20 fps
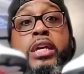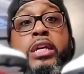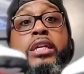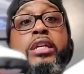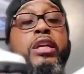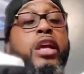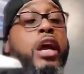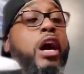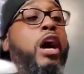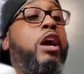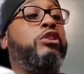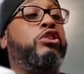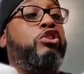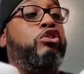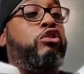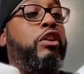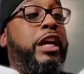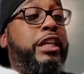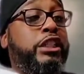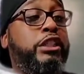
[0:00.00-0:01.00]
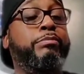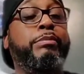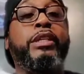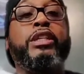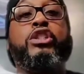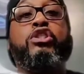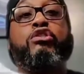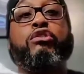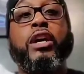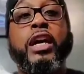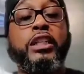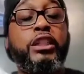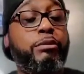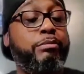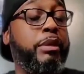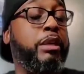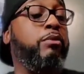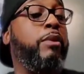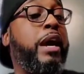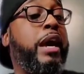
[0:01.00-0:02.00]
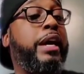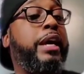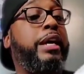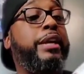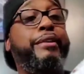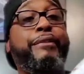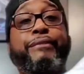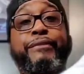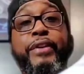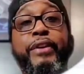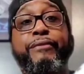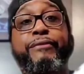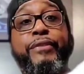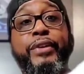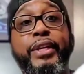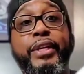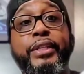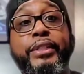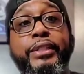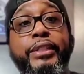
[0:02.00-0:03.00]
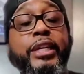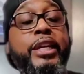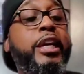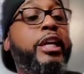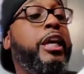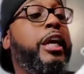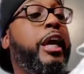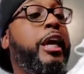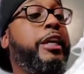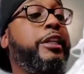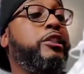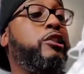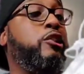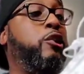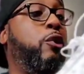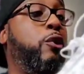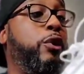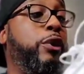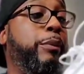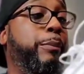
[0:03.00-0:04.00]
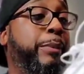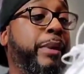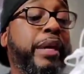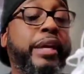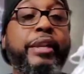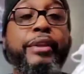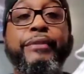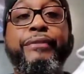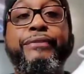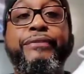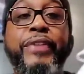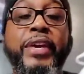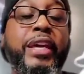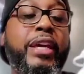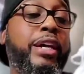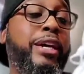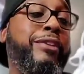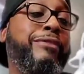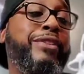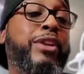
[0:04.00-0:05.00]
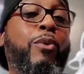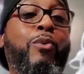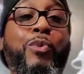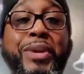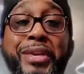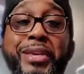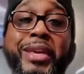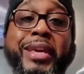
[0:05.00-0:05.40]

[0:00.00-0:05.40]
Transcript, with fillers: y'all trust me. Trust me. When I get the fit for this, is going to be the fit of the week.